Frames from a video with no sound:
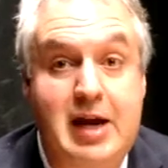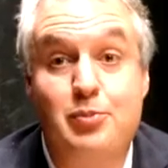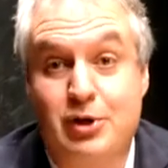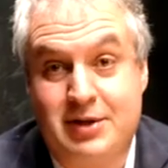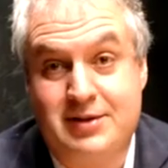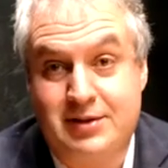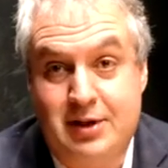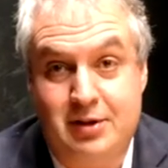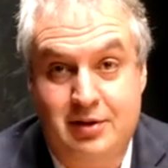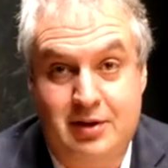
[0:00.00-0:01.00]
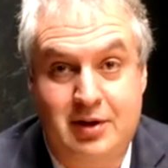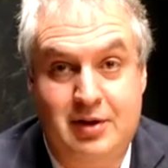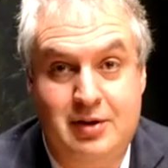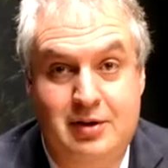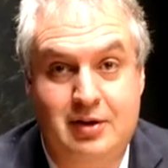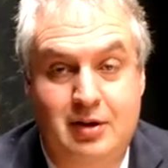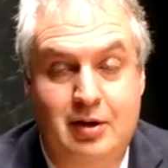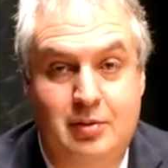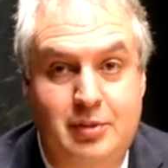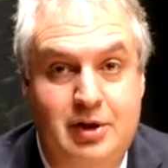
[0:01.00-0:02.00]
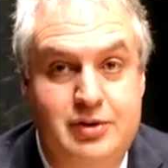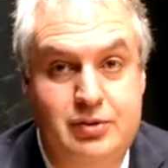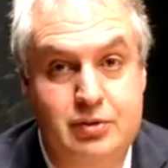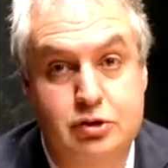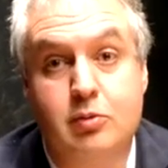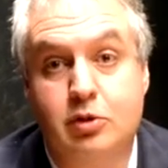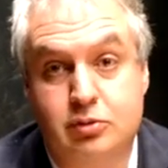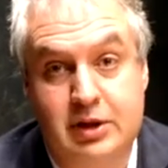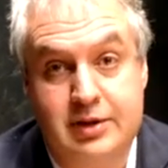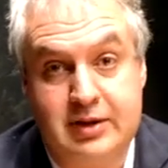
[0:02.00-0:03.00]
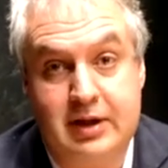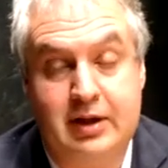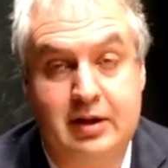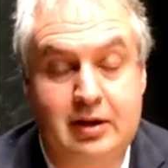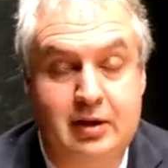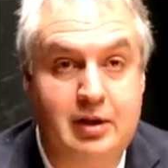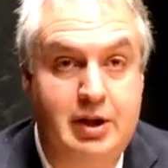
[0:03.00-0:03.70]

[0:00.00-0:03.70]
Aprix here in here in Colombia to global ones like uh,